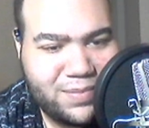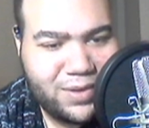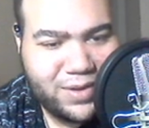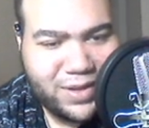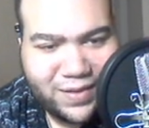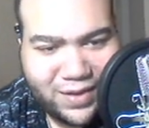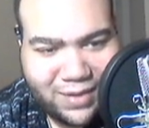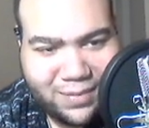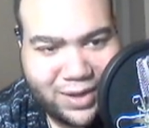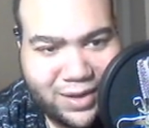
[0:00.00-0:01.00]
Palkia there.
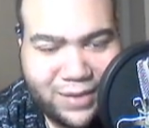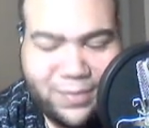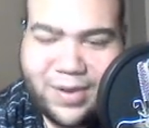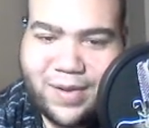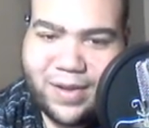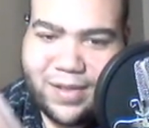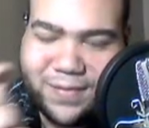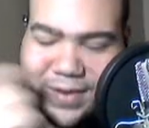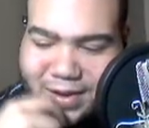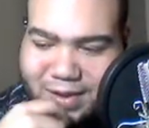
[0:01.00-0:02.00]
I'm wanting. It's
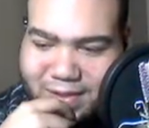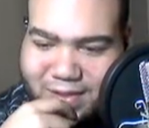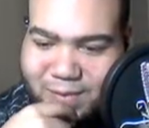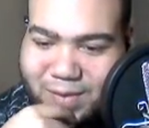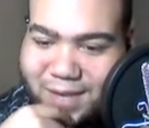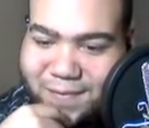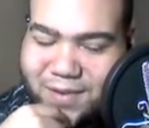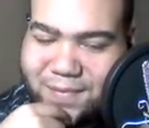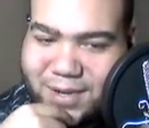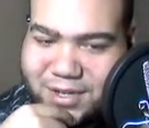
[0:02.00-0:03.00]
funny because uh, when I
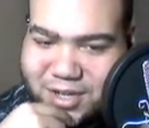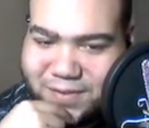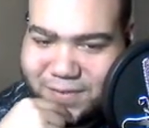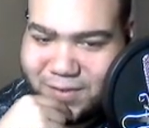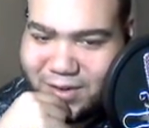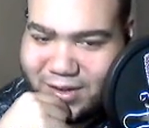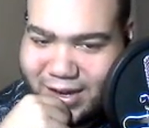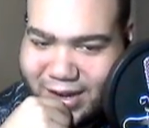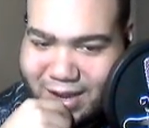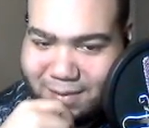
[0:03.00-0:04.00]
first played Gen 4,
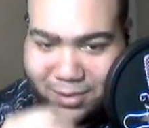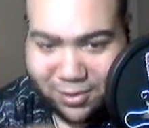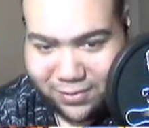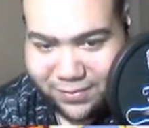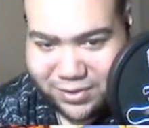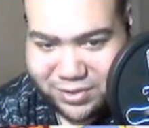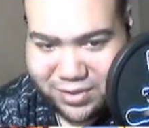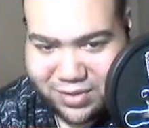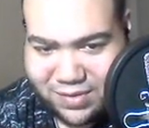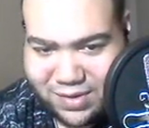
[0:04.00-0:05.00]
I had Pearl
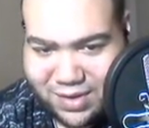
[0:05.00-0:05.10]
version,